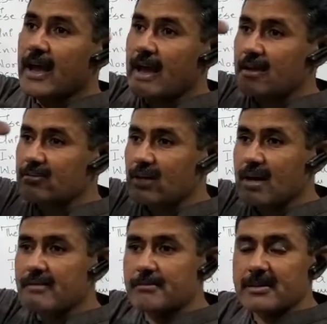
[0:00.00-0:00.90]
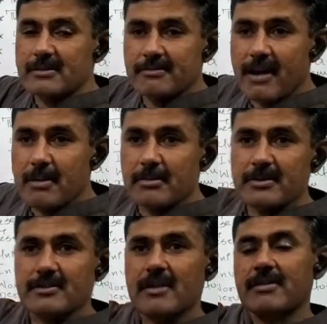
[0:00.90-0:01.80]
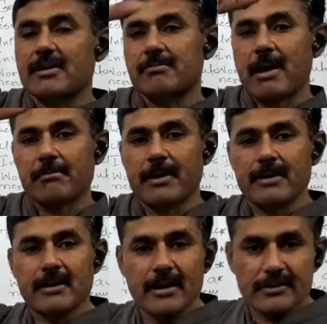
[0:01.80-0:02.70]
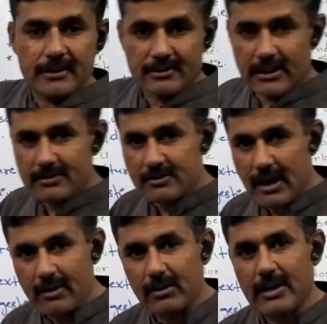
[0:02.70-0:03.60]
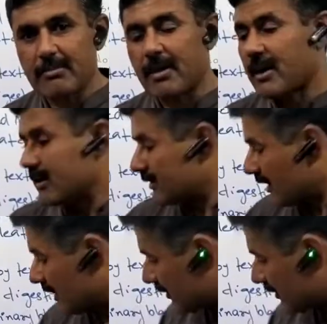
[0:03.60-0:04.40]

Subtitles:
As a muscle fiber is having a membrane that's called sarcolemma, that